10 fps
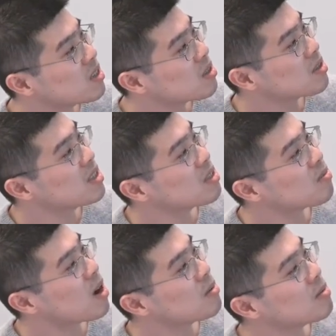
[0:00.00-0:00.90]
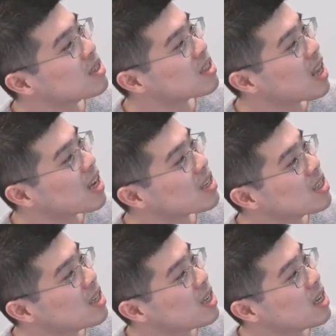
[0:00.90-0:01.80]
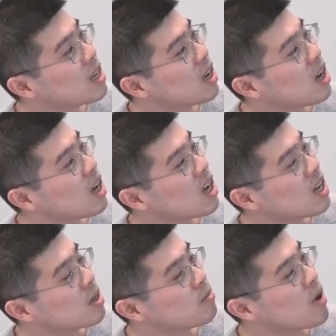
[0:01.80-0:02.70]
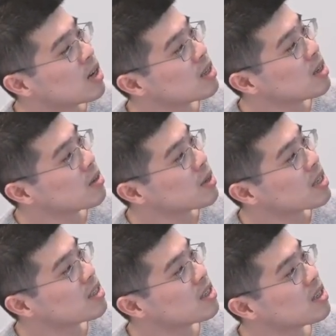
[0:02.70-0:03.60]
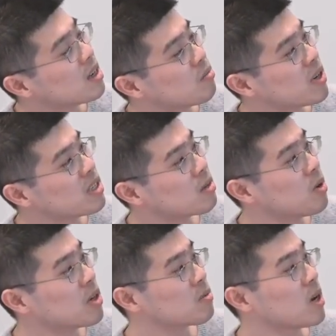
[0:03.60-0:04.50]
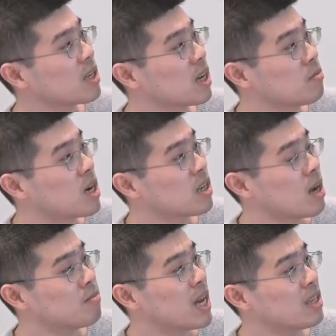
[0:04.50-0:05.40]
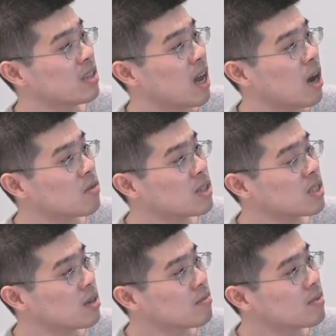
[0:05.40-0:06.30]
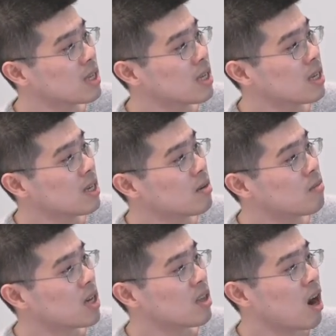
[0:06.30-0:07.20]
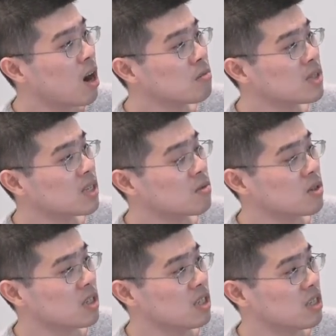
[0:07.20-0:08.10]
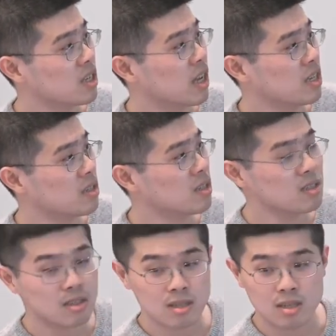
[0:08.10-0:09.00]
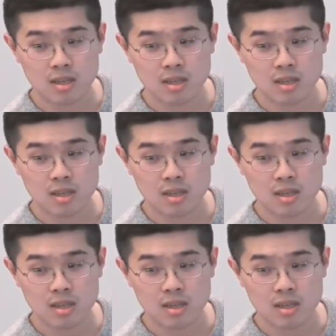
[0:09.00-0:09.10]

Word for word: So this problem is like uh, we consider a principal is running a multi-arm bandit algorithm, but the arms are strategic agents.